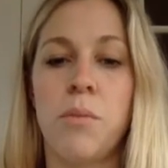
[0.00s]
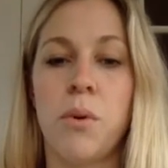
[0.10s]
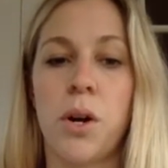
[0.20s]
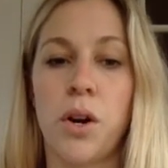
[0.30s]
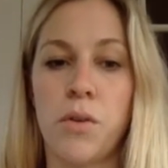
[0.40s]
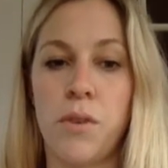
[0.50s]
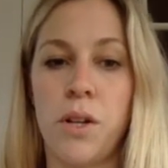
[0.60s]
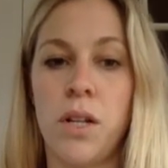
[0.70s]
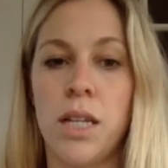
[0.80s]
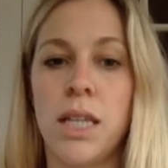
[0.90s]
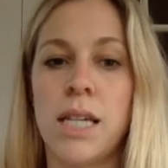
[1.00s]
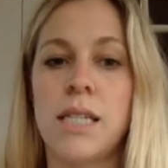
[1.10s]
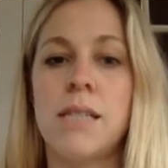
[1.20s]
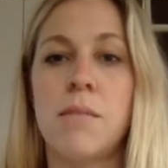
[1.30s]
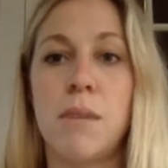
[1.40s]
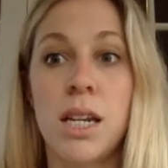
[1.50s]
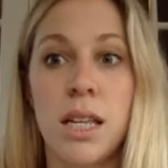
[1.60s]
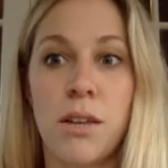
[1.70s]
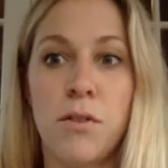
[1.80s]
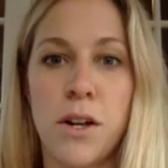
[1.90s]
pork, or veal unless it's
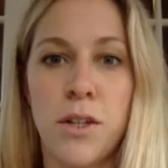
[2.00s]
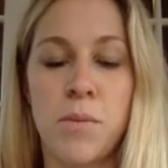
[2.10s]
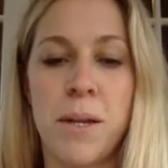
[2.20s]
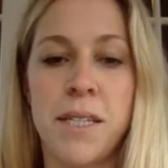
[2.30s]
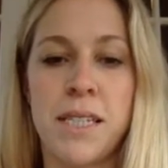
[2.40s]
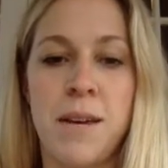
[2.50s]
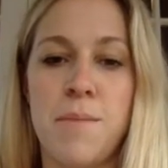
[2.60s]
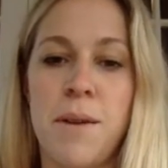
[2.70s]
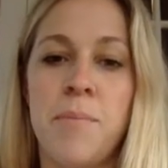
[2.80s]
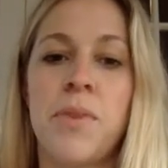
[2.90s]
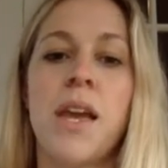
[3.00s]
immediately followed by the statement